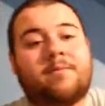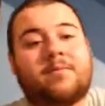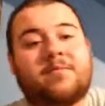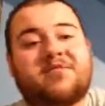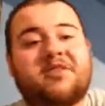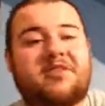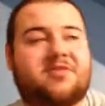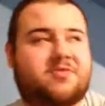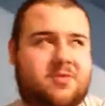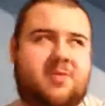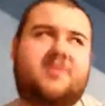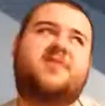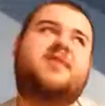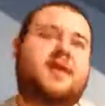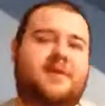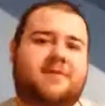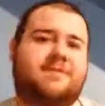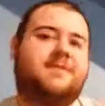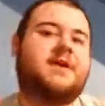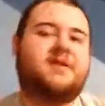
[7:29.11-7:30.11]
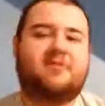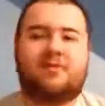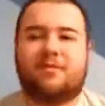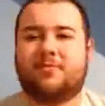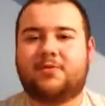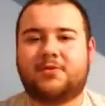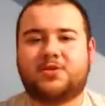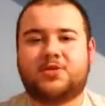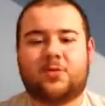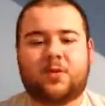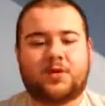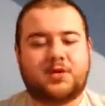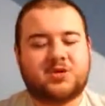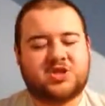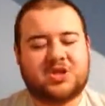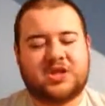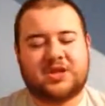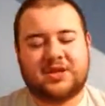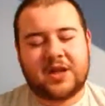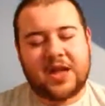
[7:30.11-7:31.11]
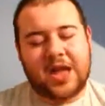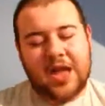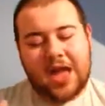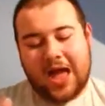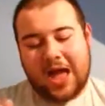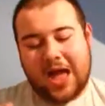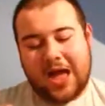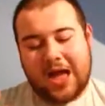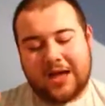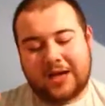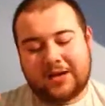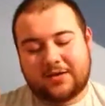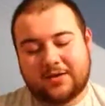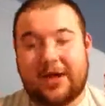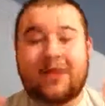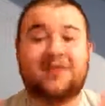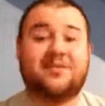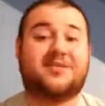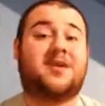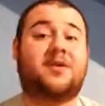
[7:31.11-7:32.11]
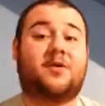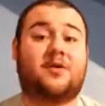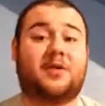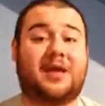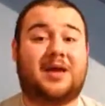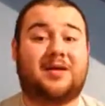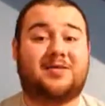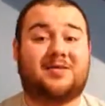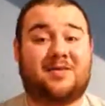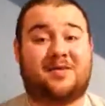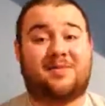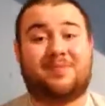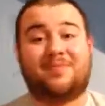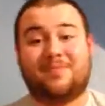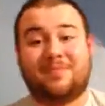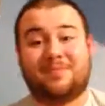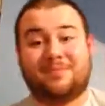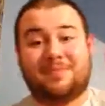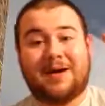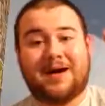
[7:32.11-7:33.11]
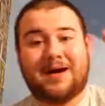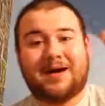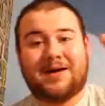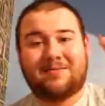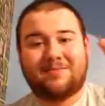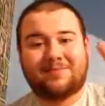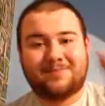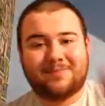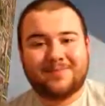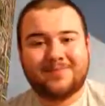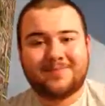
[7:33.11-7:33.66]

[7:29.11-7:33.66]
So I just want to say thank you very much for watching, and I'll see you all later. Bye!